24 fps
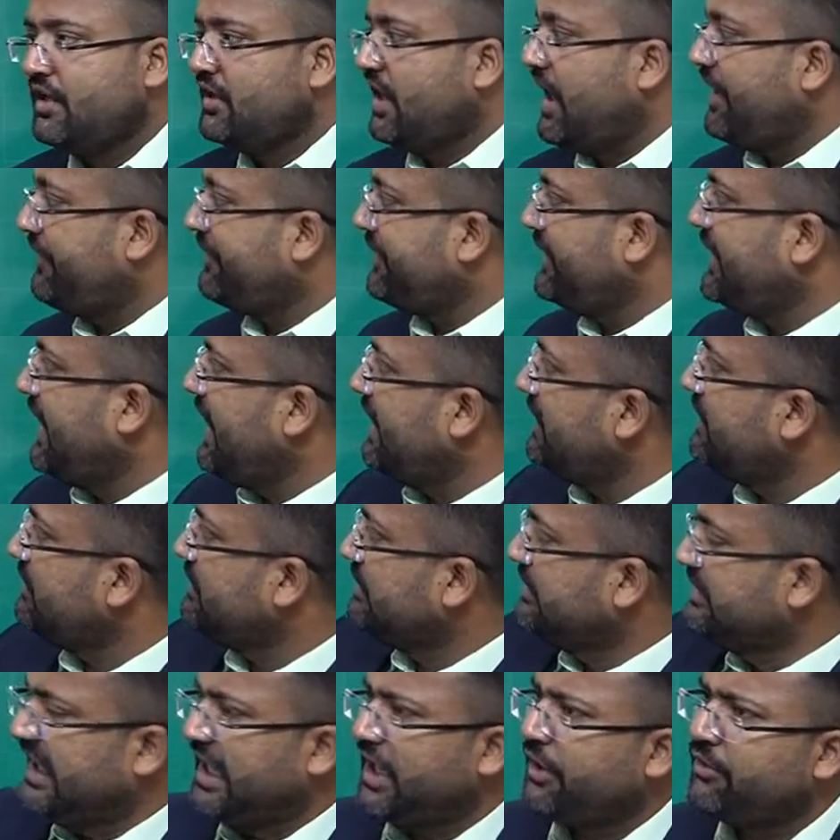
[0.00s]
After that,
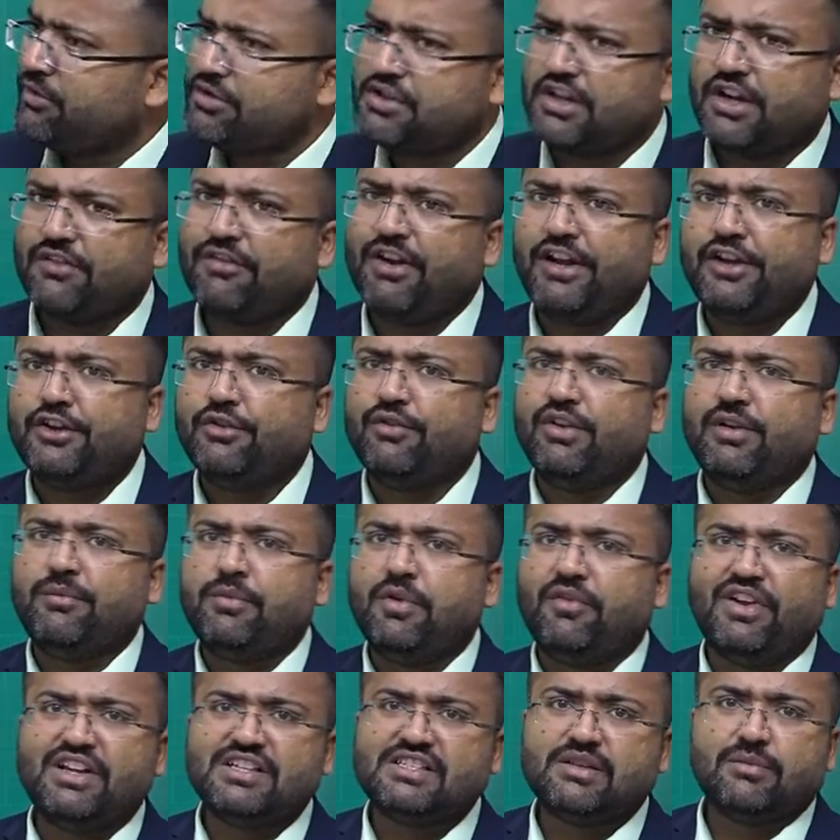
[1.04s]
equation of L2 will be
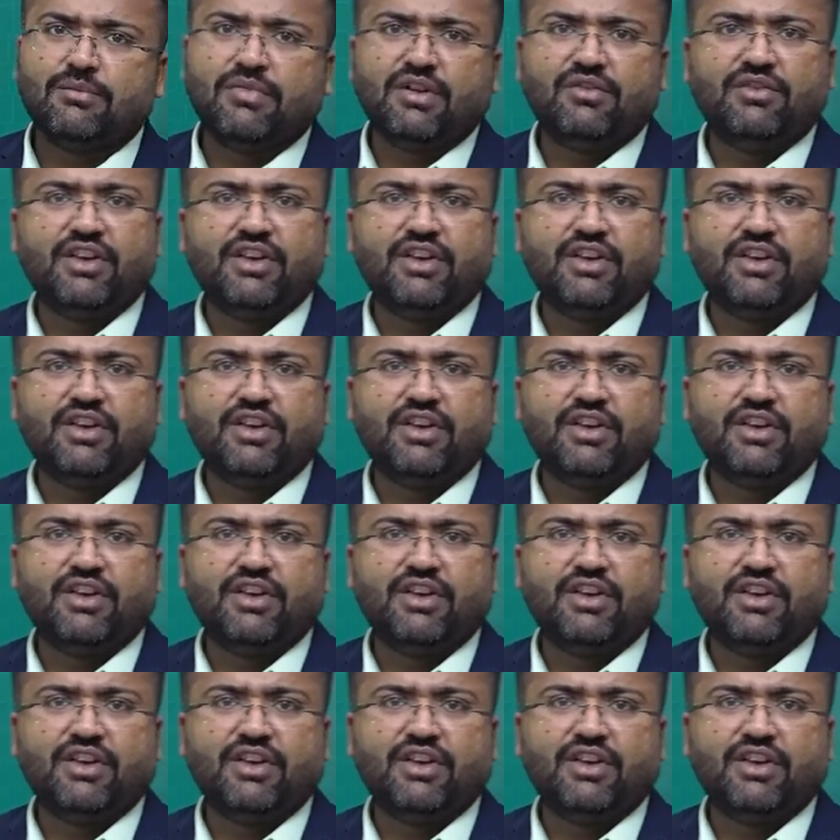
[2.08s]
very simple.